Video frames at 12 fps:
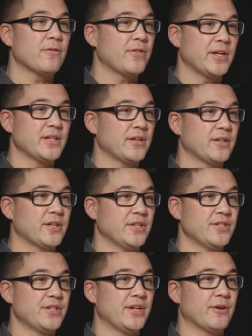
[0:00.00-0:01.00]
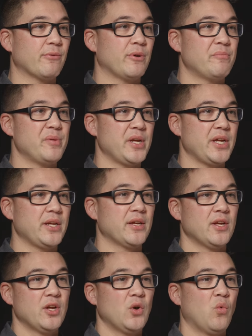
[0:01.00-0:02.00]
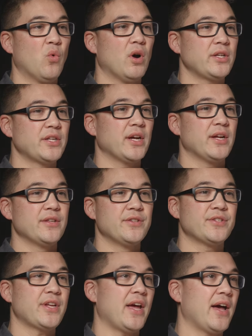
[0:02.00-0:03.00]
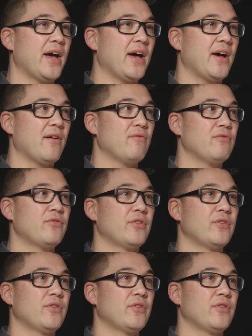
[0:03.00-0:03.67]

thing to consider would be what guns have